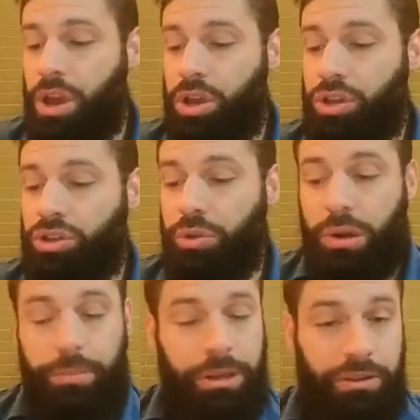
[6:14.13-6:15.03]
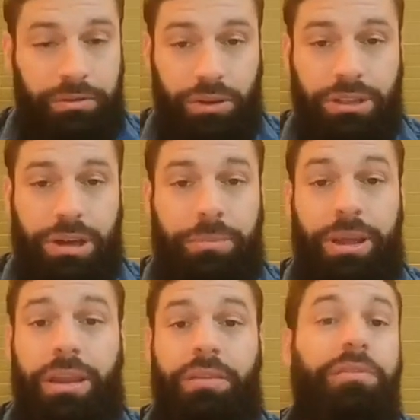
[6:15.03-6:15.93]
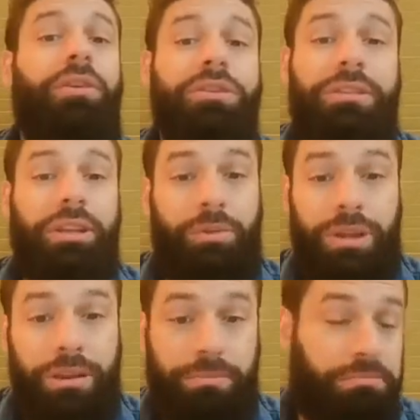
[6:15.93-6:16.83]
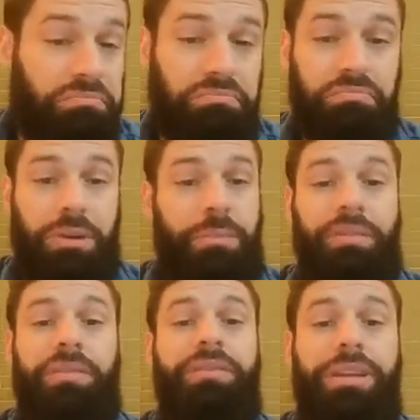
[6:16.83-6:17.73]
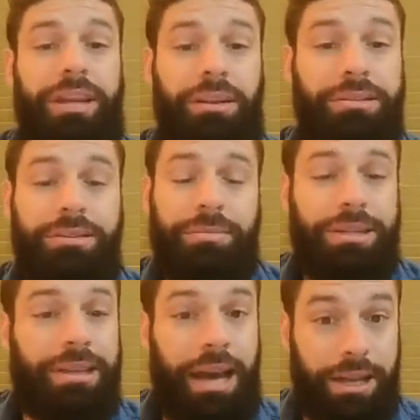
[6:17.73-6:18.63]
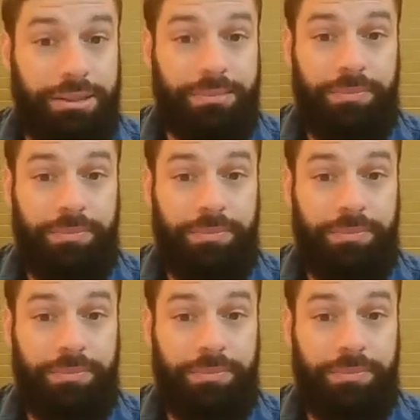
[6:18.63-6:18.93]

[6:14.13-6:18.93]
so you want to build your first campaign, the first thing you need above everything else is ads.